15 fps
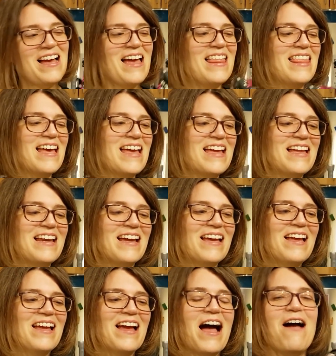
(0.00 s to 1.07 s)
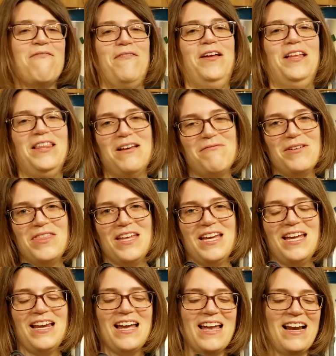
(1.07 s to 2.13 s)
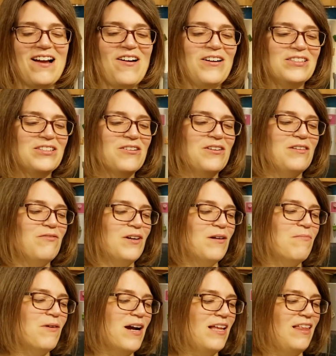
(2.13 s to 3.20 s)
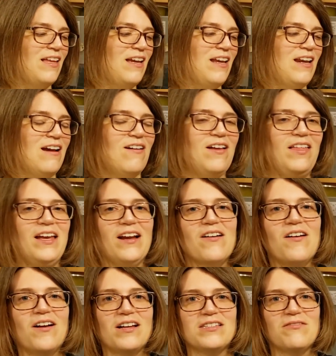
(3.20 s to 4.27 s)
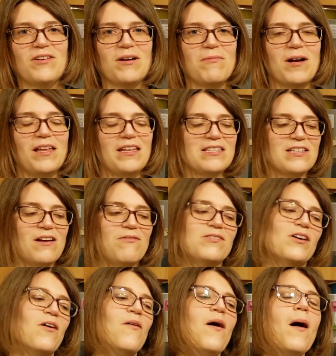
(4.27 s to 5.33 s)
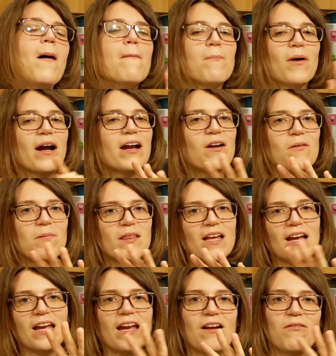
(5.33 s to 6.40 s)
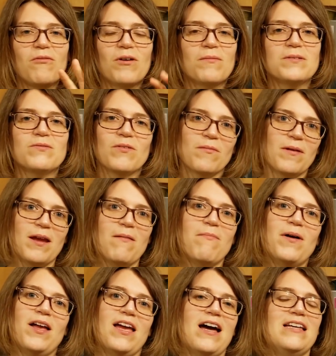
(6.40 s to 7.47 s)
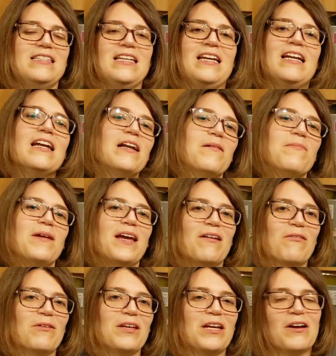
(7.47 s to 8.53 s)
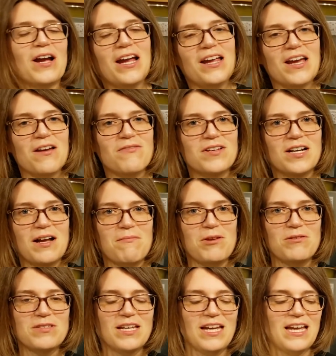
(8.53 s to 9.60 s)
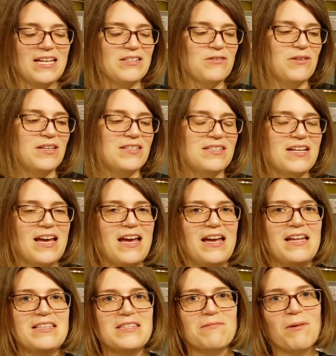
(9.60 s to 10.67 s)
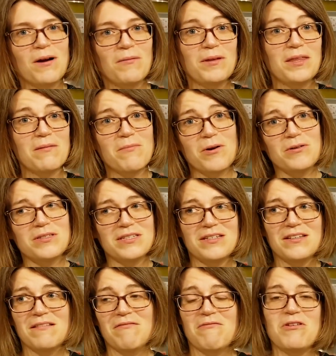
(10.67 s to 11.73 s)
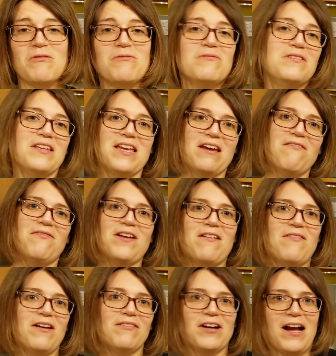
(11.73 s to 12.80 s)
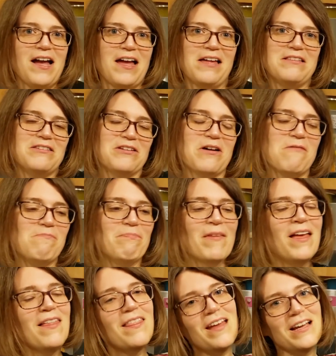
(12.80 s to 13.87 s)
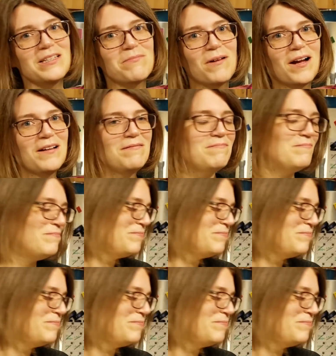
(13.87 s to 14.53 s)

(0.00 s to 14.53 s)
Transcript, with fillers: And then I fell in love with it. And also, it's Vera Bradley, and now I like all kinds of Vera Bradley stuff. So Brian opened that can of worms for me, but yes, it ended up being a really great gift, and I'm using it to this day. It's probably the most used gift I've ever had. So thanks, Brian.